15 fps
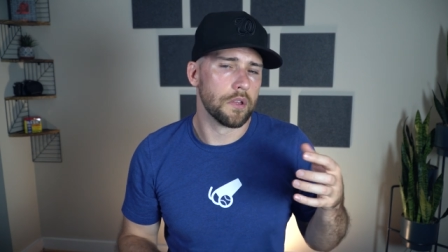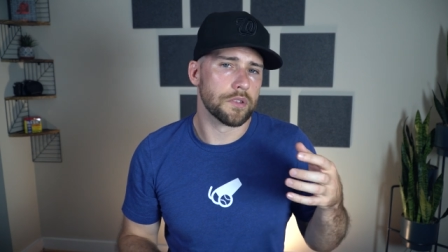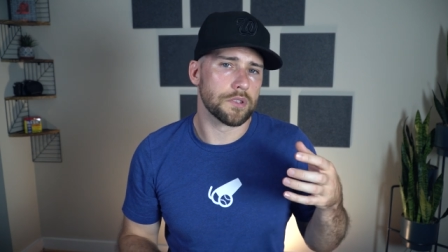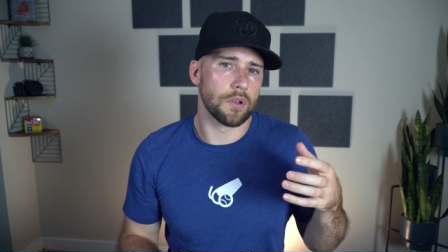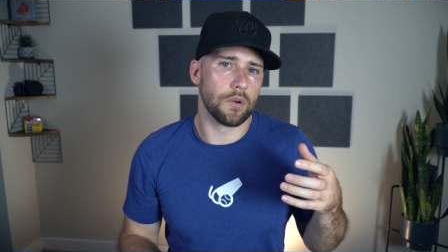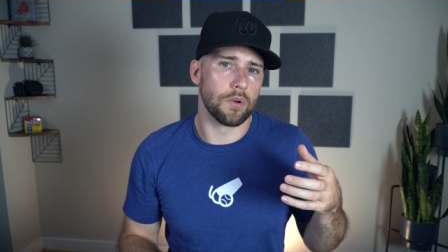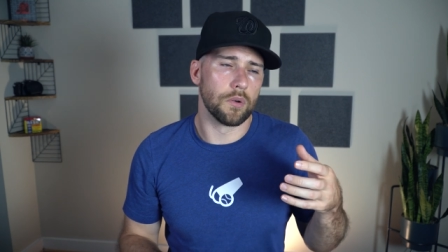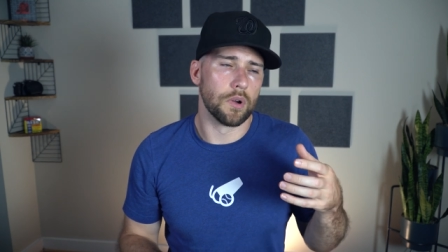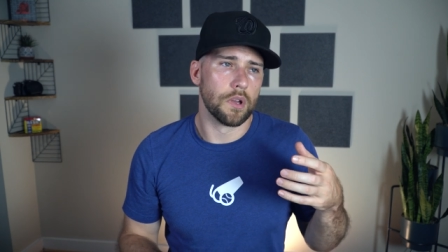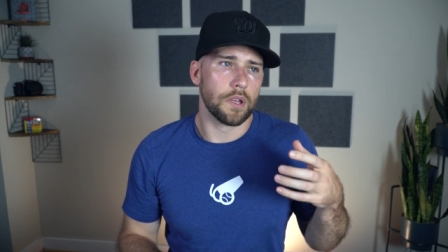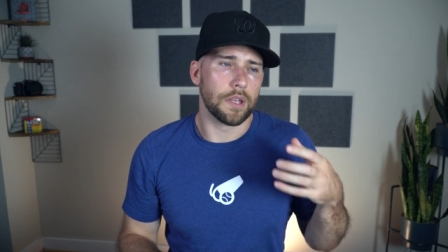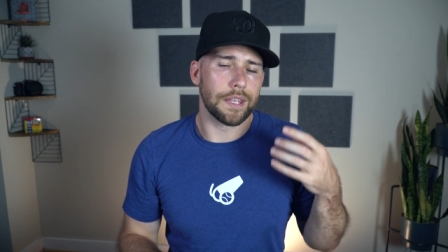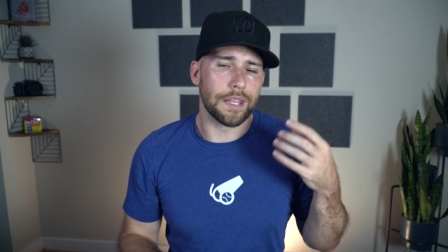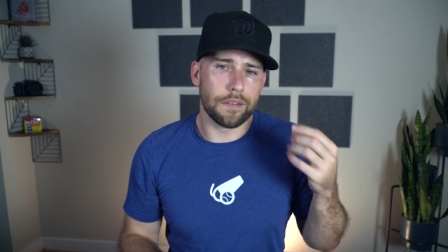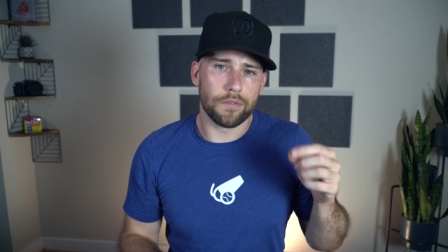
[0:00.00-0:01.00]
So
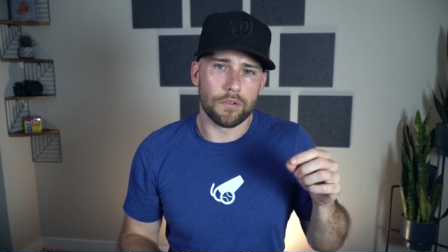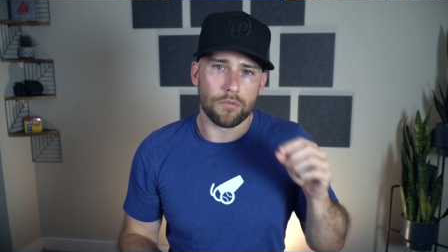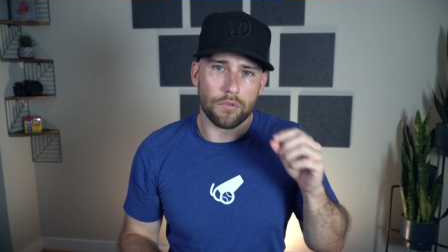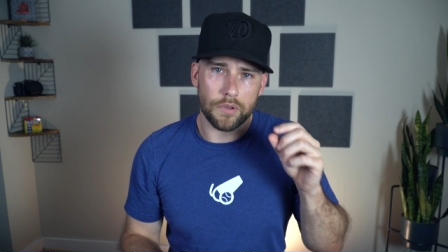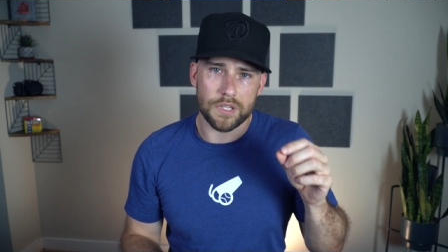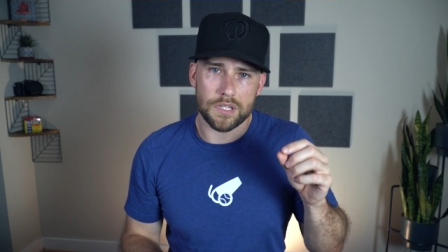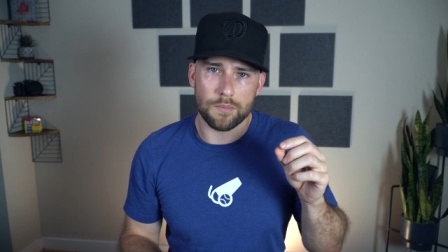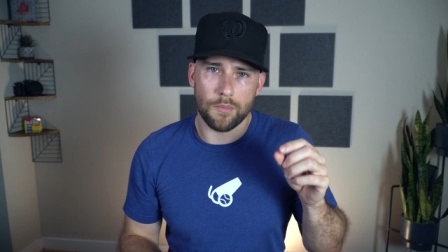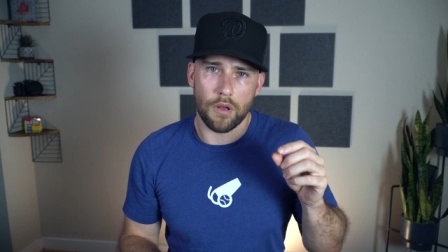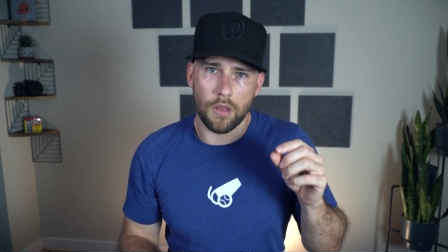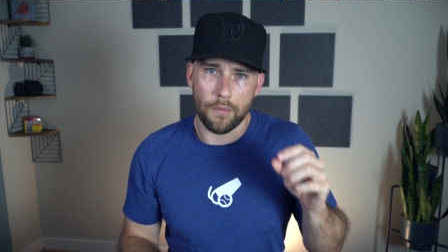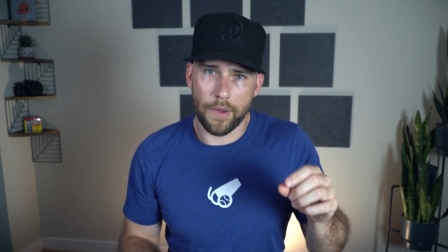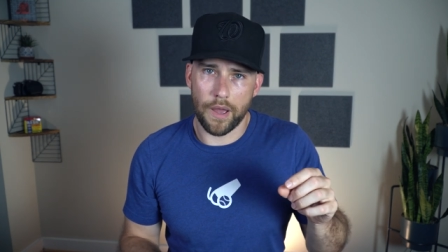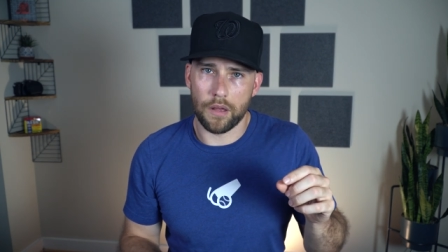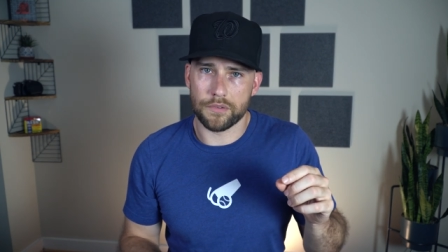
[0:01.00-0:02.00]
even really
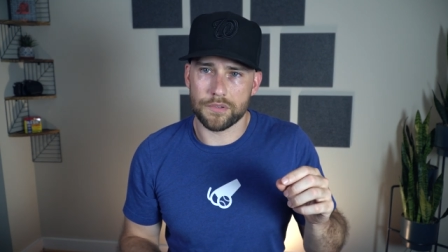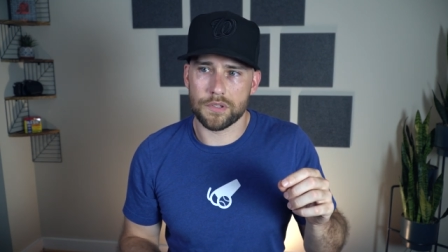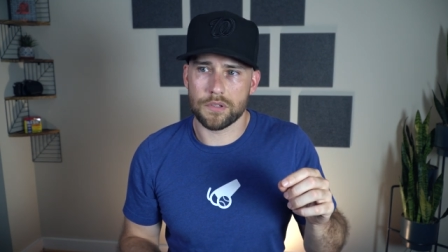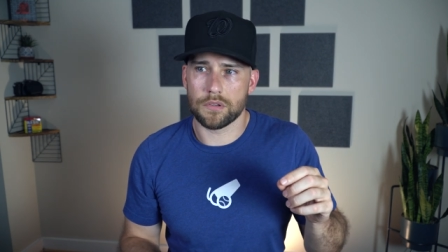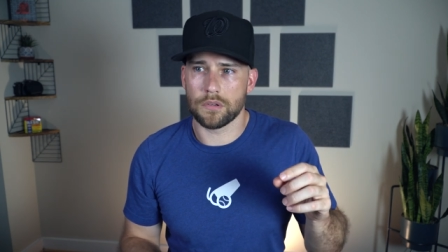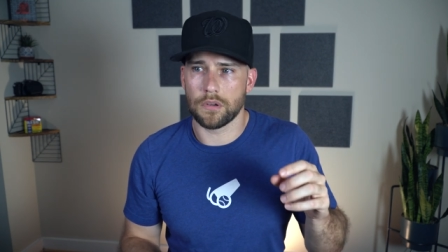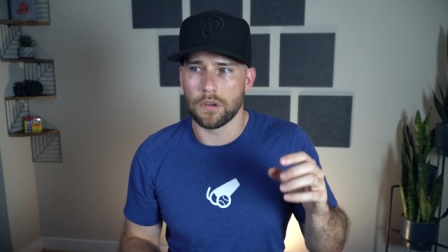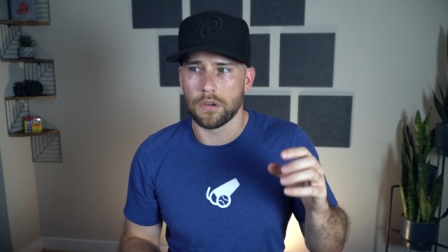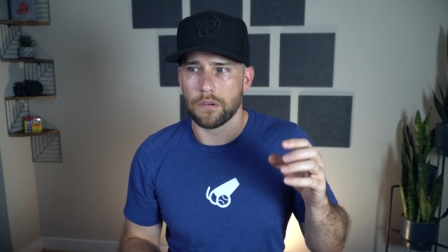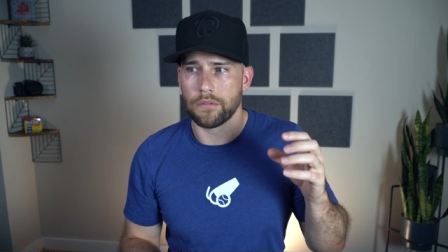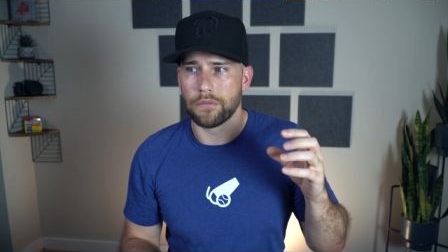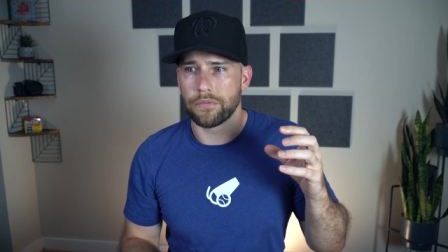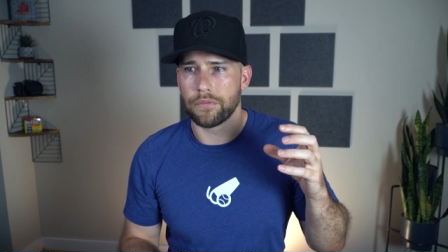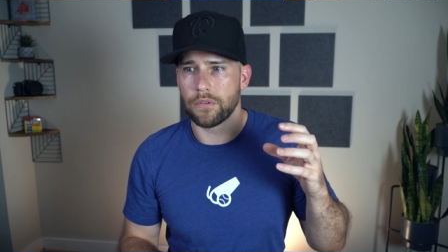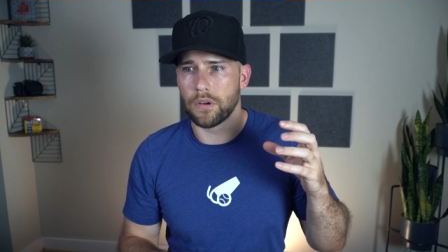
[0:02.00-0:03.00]
small amounts
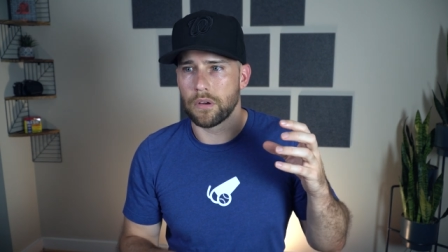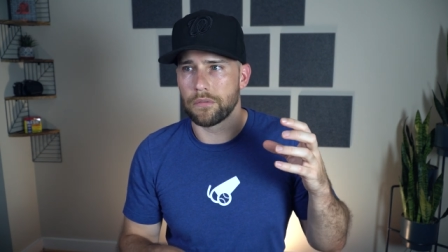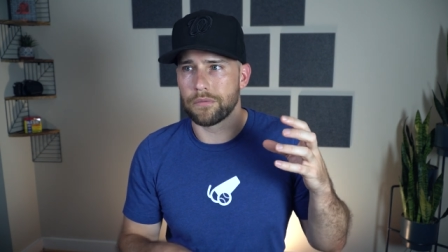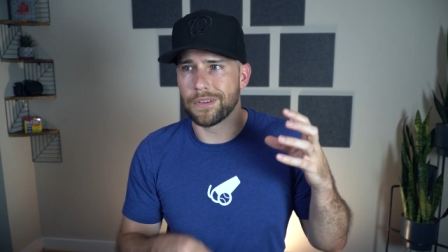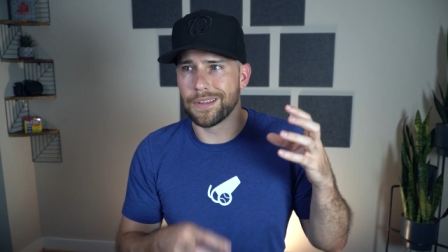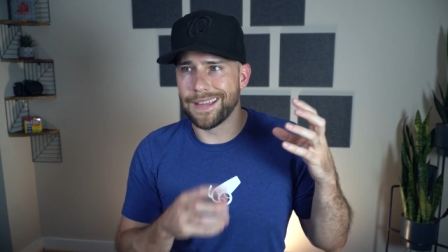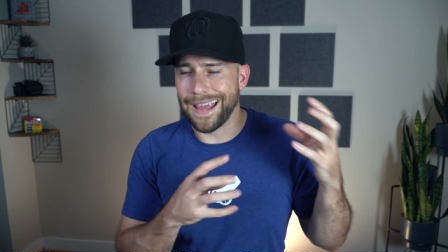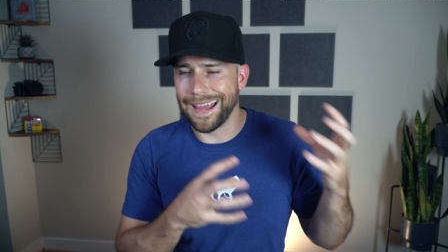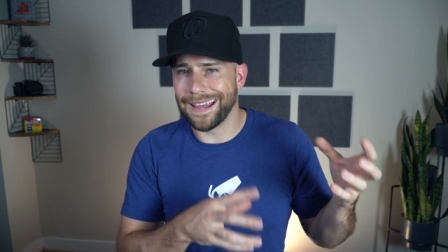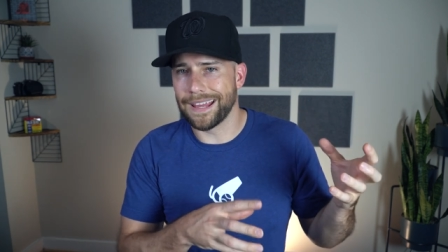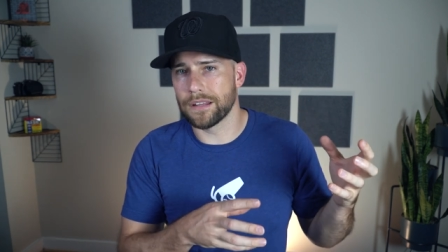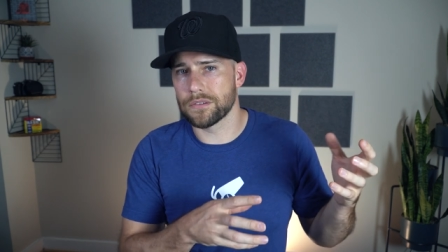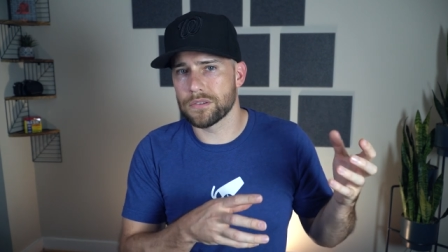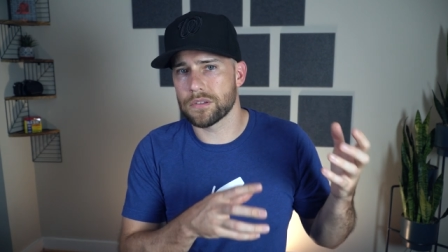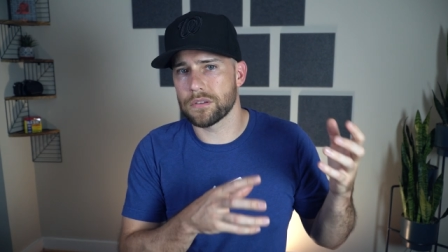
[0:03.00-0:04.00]
of of
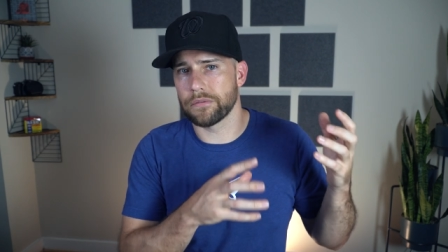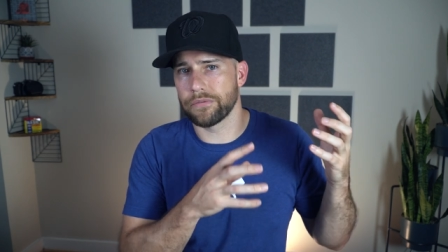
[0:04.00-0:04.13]
gains